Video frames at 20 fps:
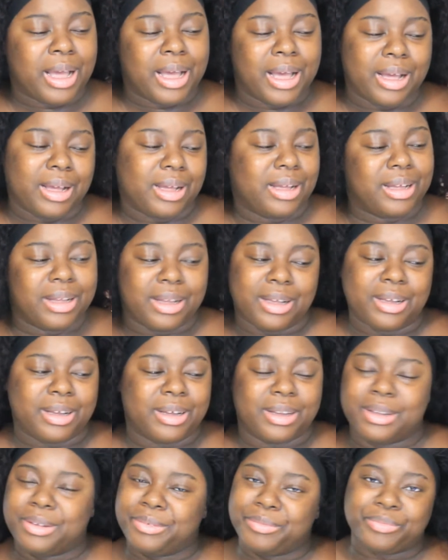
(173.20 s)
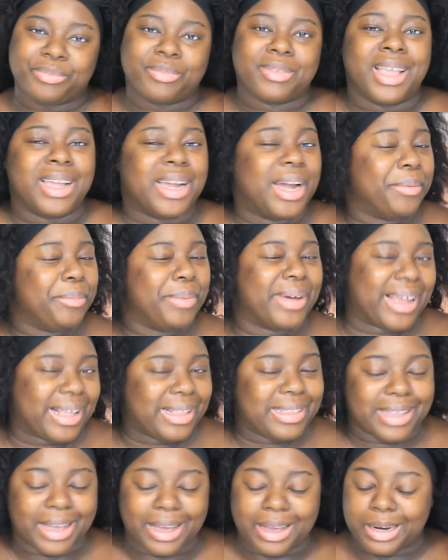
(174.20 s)
But I
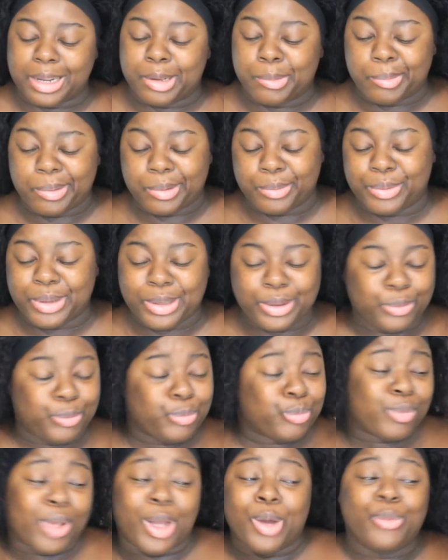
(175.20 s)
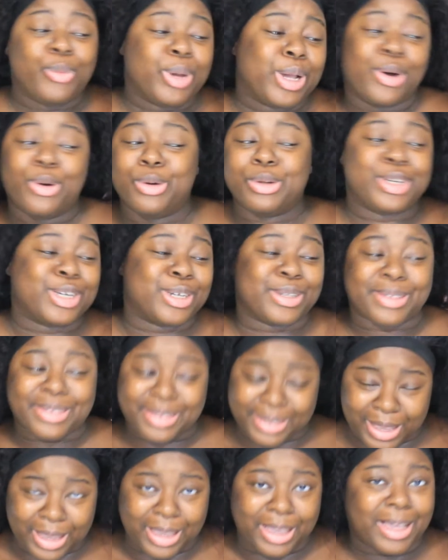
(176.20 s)
doubt it. But we're going to just
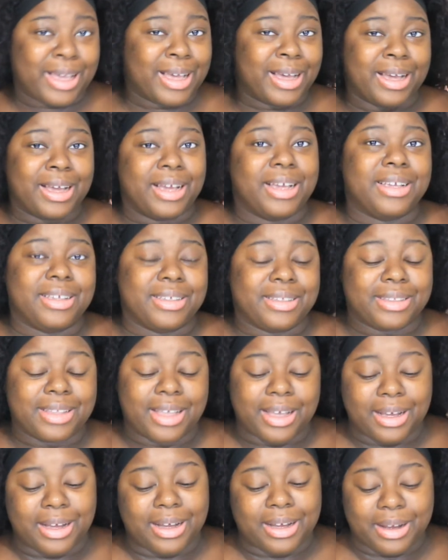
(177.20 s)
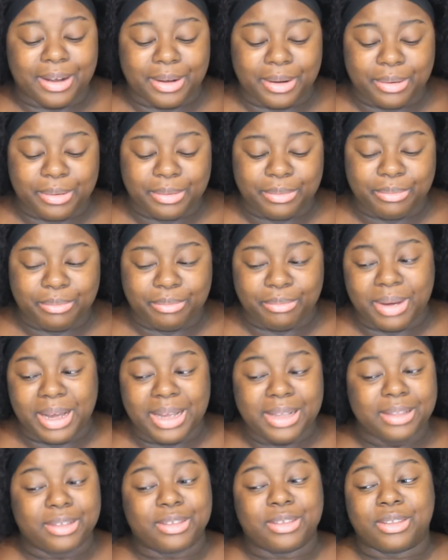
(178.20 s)
see, because my
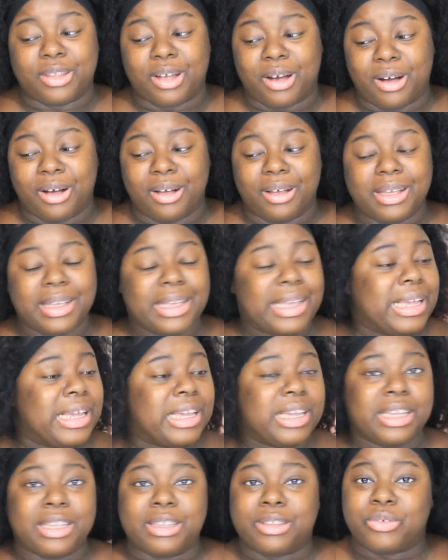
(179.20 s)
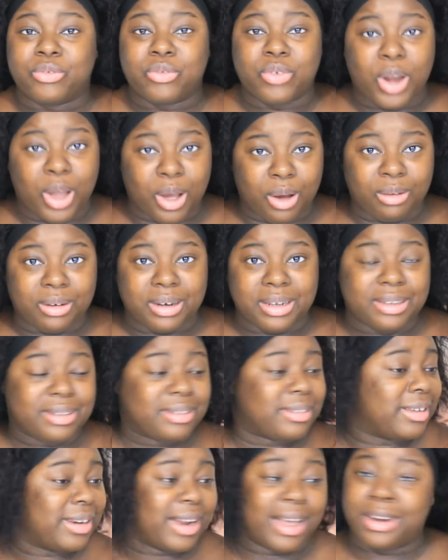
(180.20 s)
install is flawless
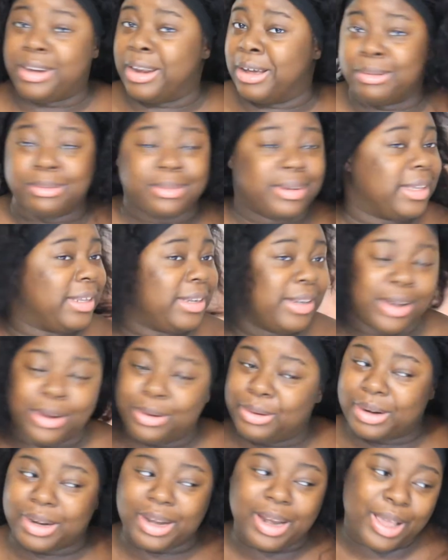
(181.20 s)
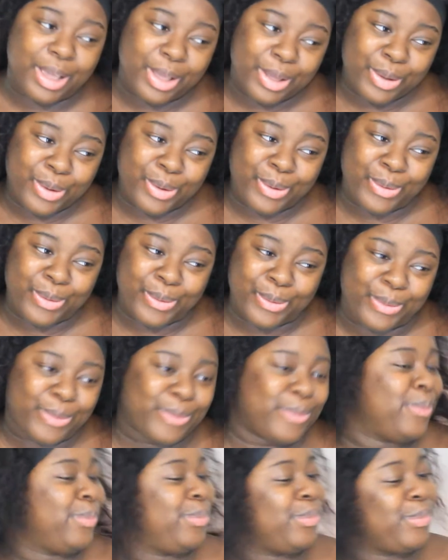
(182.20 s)
and I don't need no glue.